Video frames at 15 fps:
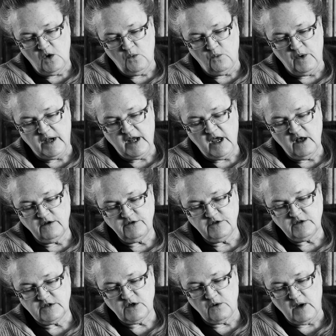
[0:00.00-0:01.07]
When
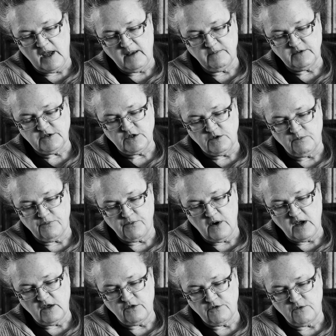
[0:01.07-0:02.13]
elders are able to
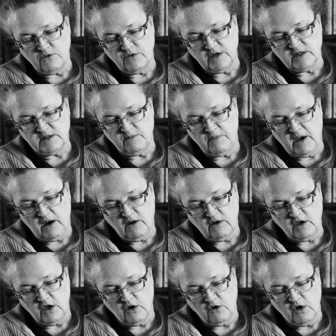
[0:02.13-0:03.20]
break through this
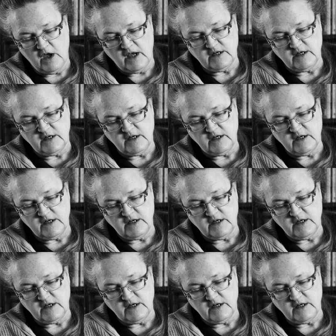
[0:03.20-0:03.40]
barrier